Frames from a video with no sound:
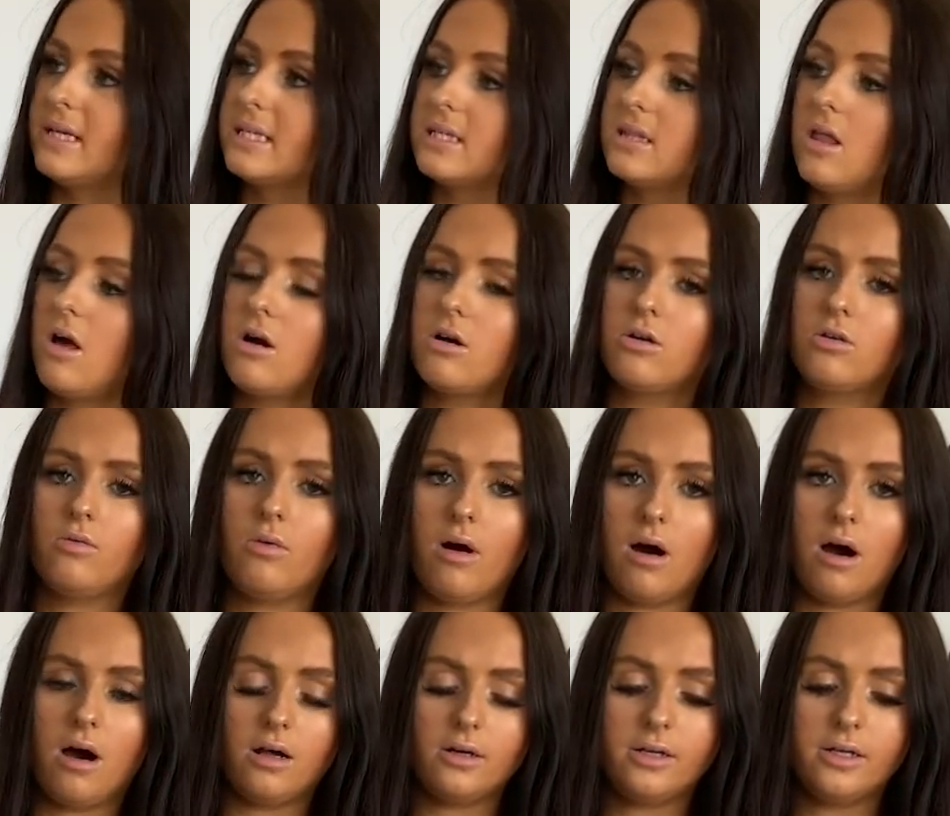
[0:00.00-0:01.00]

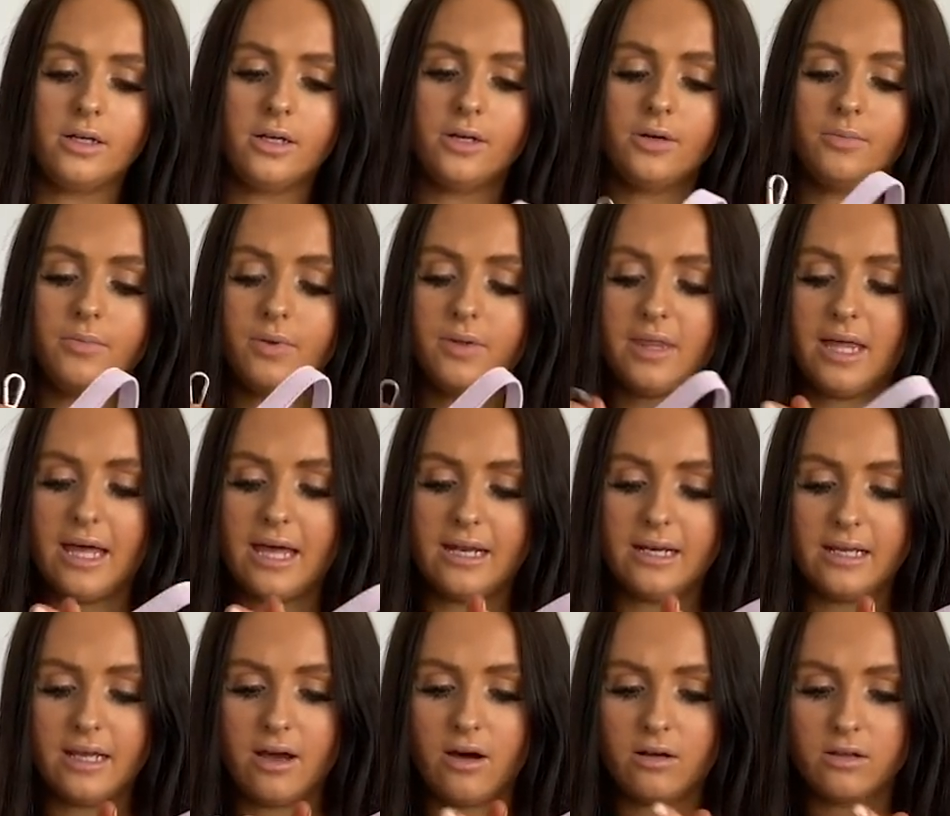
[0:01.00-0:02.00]
one, but then
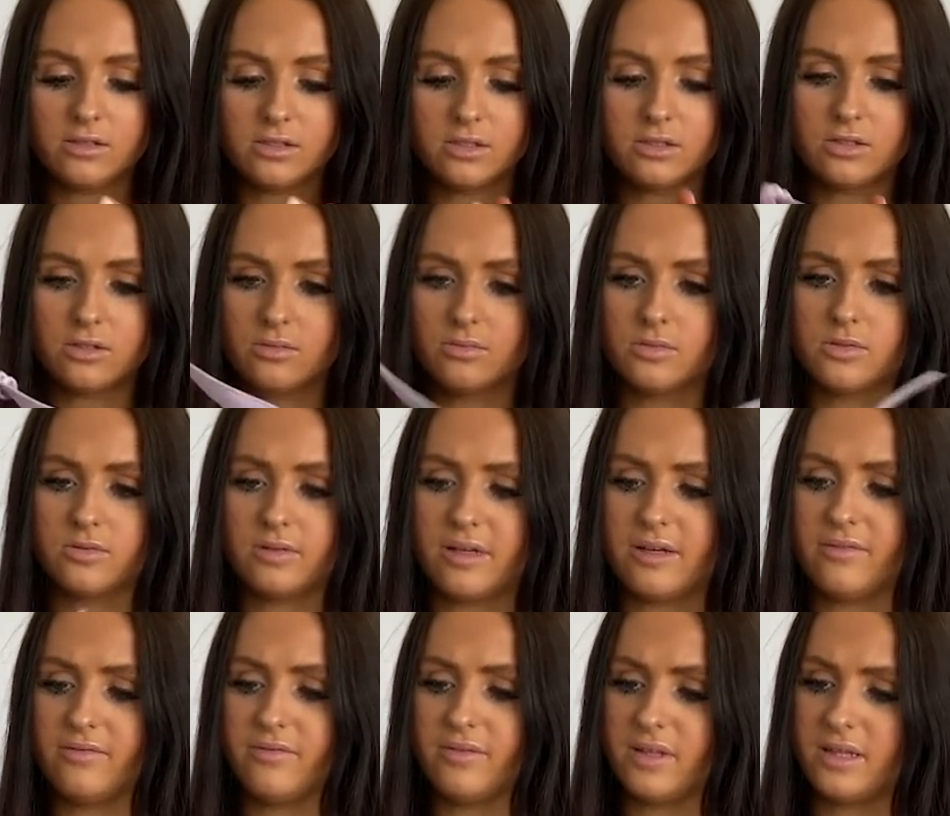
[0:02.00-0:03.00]
it also comes
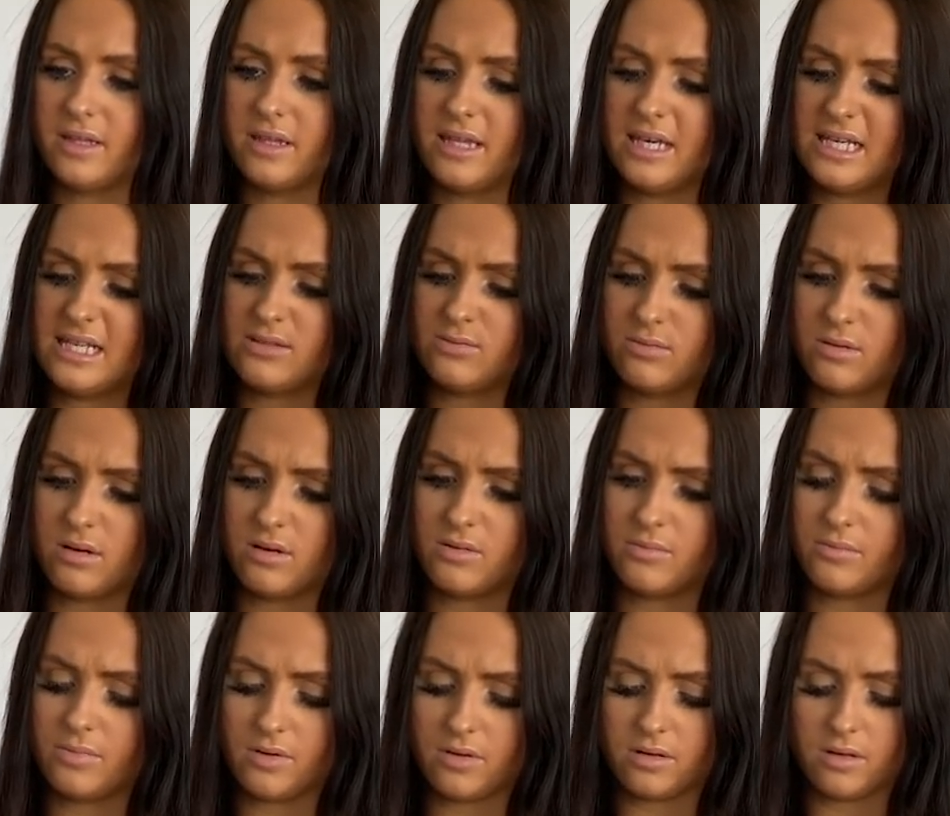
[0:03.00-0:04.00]
with this one,
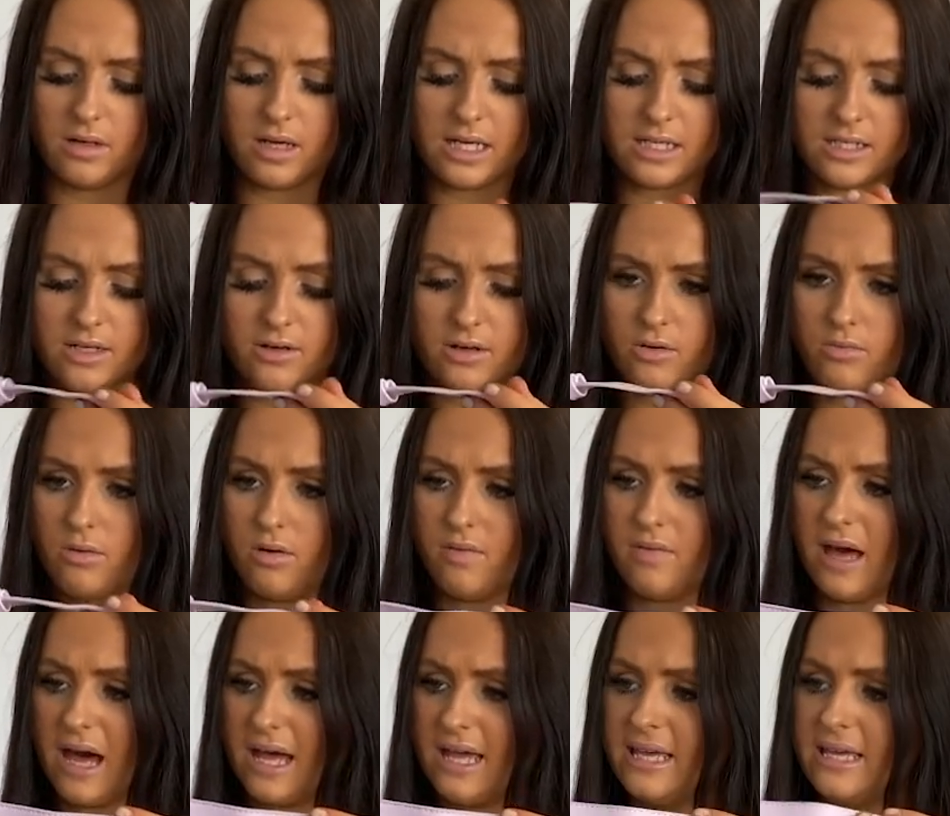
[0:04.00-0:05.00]
but I don't know what
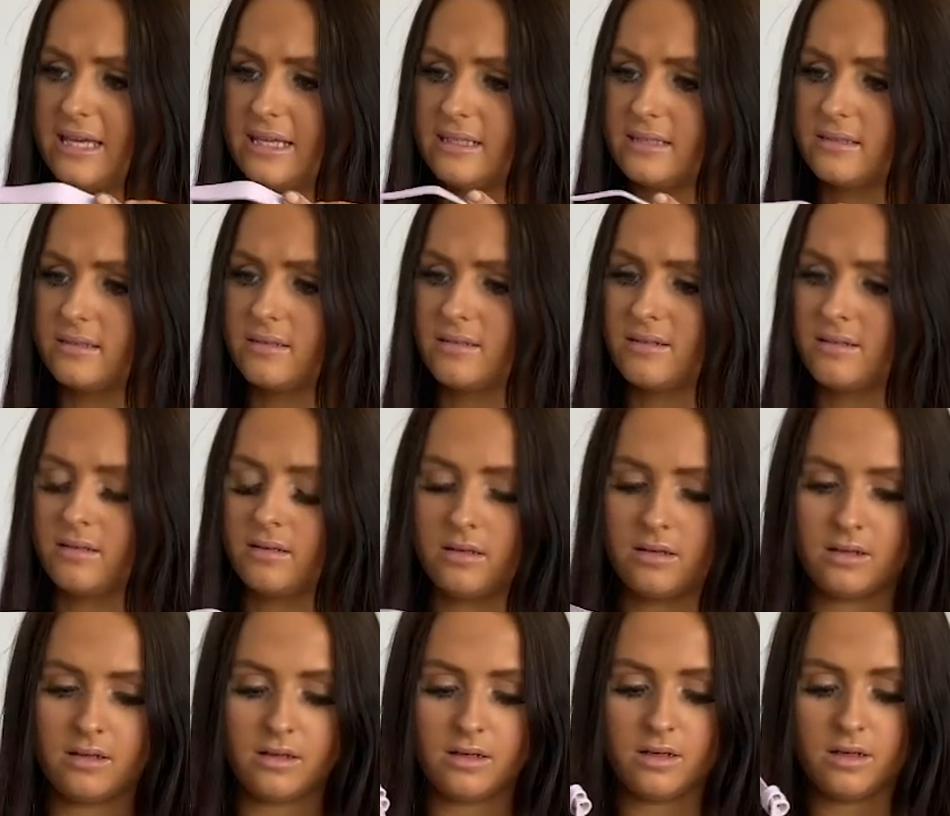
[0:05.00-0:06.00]
that is.
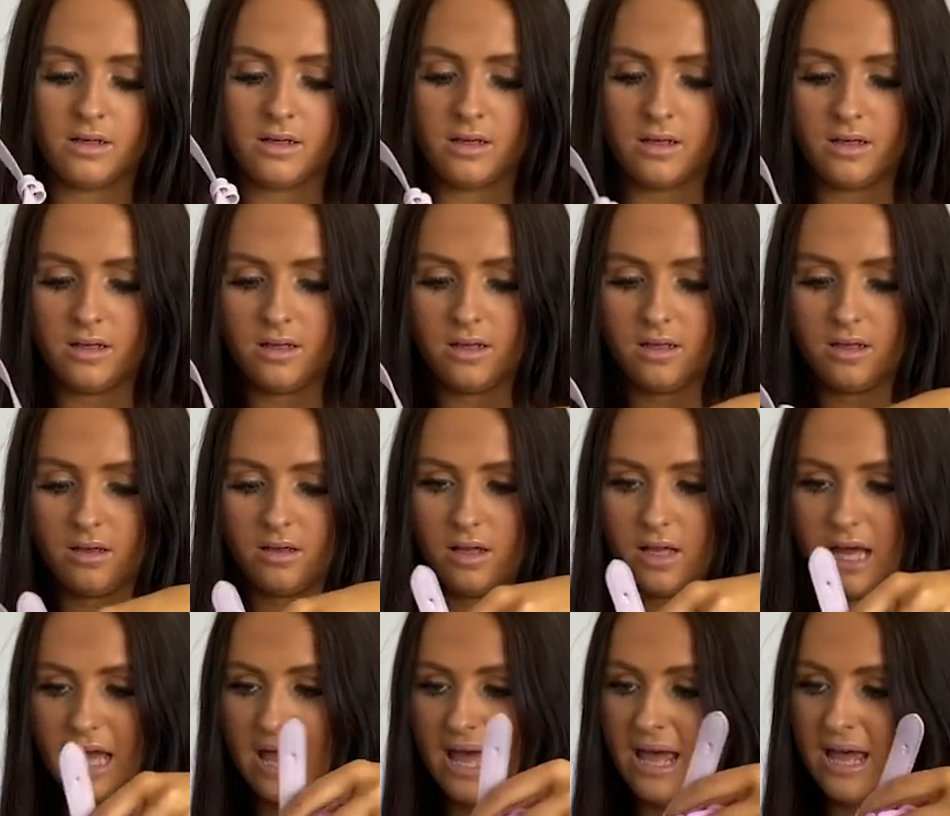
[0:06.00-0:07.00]

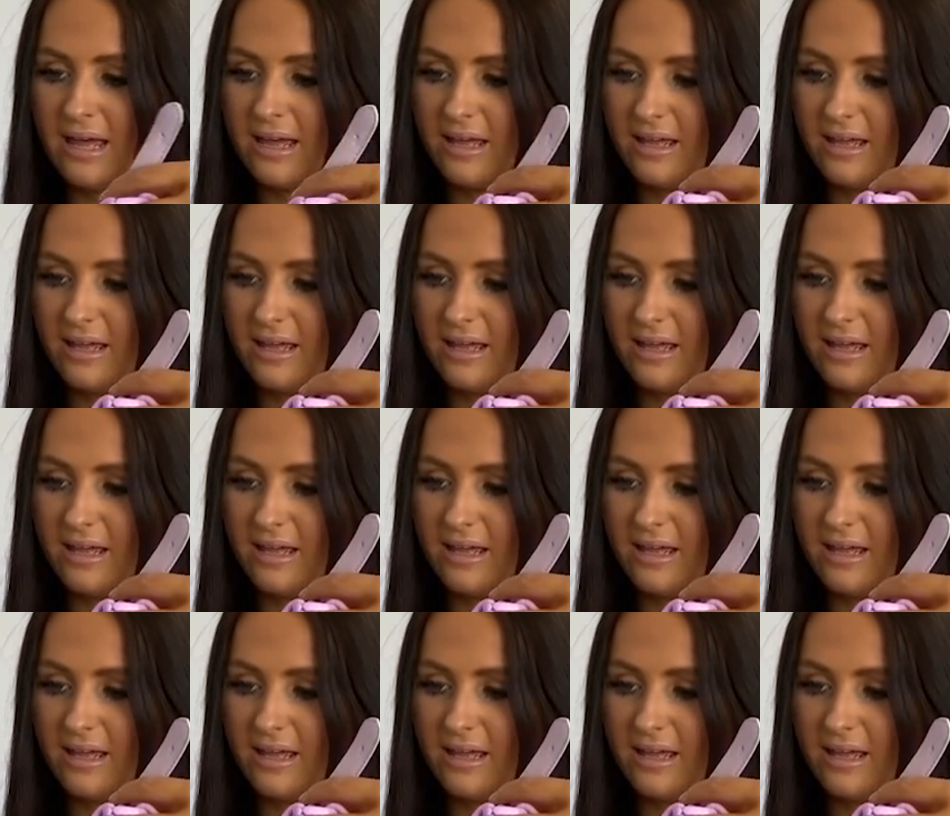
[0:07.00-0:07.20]
Heh?